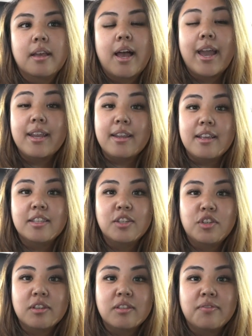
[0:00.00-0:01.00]
I need to
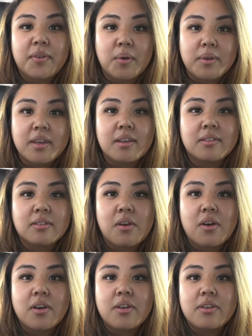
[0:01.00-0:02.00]
just focus
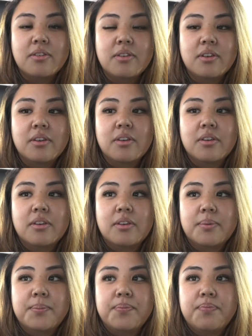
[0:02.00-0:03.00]
on
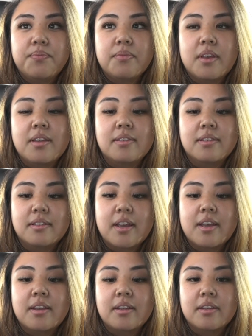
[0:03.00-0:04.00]

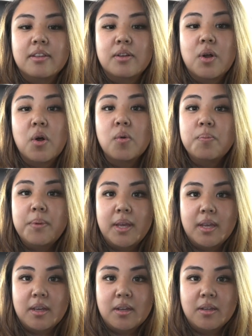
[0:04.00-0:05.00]
instead
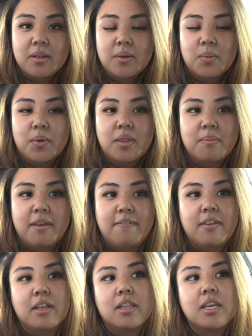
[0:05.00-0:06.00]
coping with my
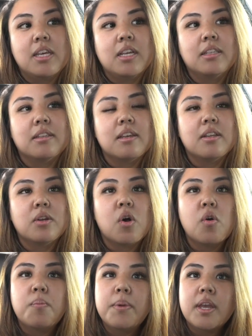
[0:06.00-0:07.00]
feelings and
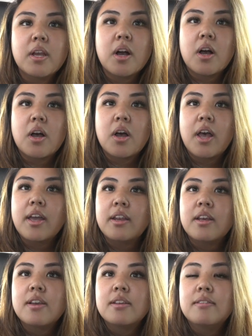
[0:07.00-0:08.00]
coping and
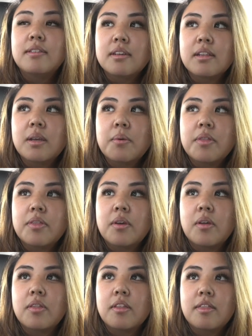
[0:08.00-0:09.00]
dealing with
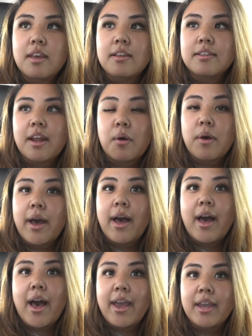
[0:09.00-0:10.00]
the things that
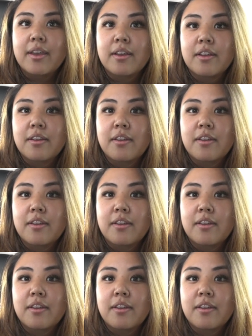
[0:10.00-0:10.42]
I